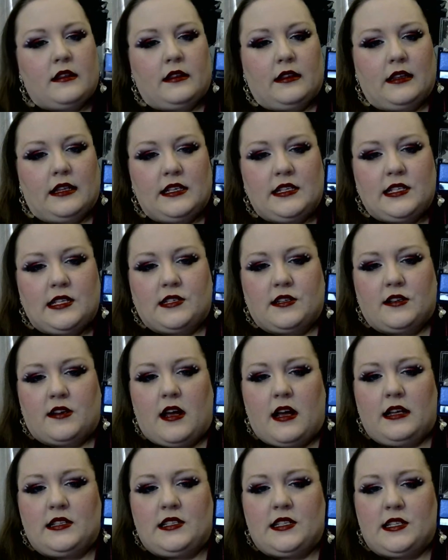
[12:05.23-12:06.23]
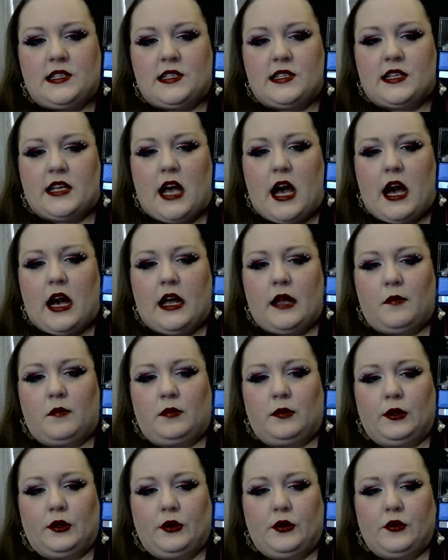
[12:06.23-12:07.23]
This is a nice sky
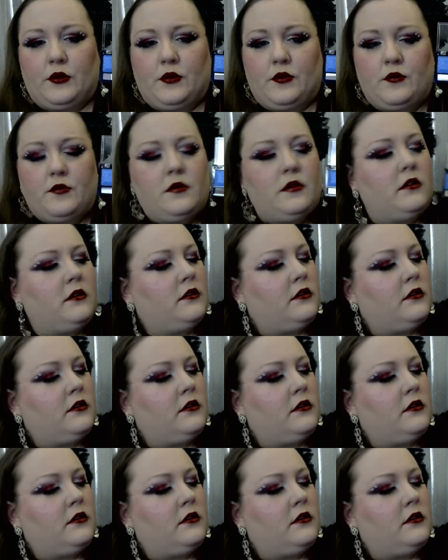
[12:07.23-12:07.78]
blue.